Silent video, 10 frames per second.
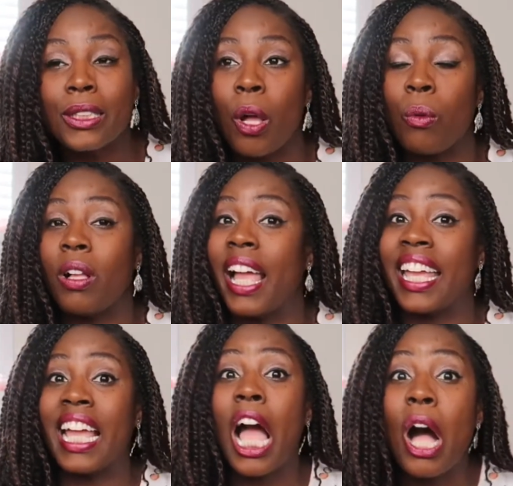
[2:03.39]
so we'll
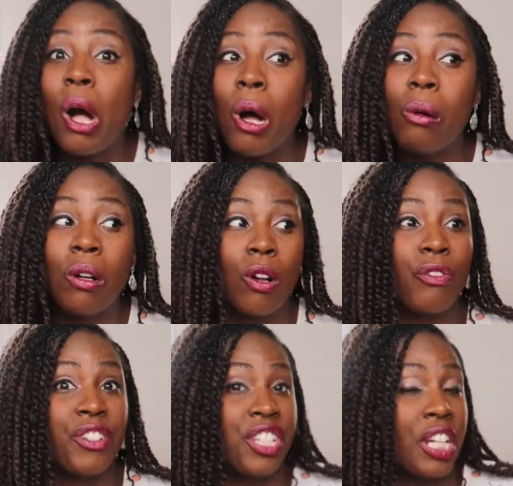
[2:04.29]
hang out, we'll go
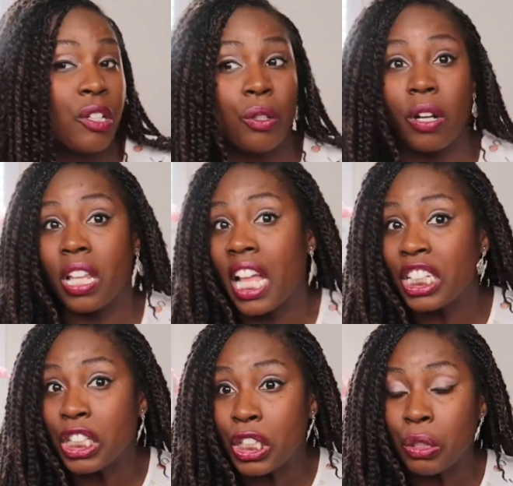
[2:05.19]
for dinner or
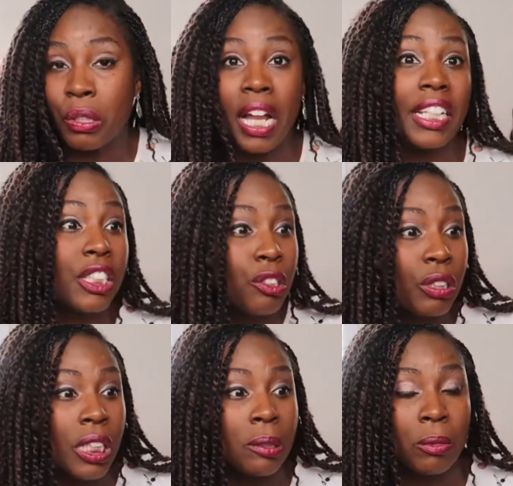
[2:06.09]
lunch or ice
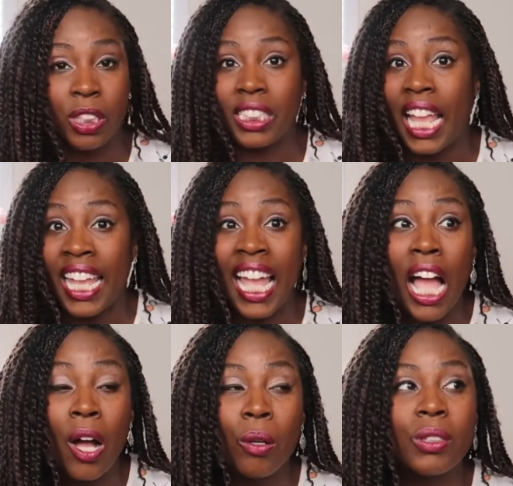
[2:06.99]
cream or just hang
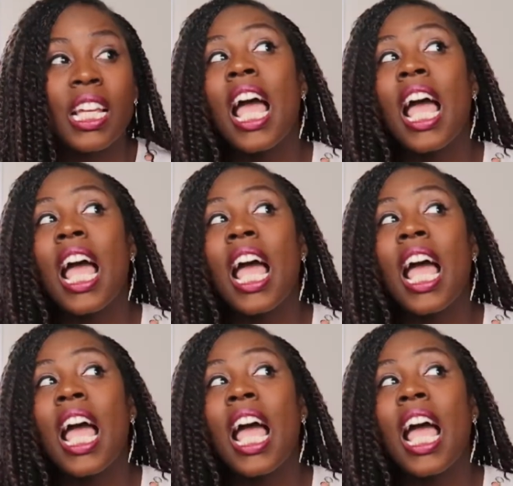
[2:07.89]
out.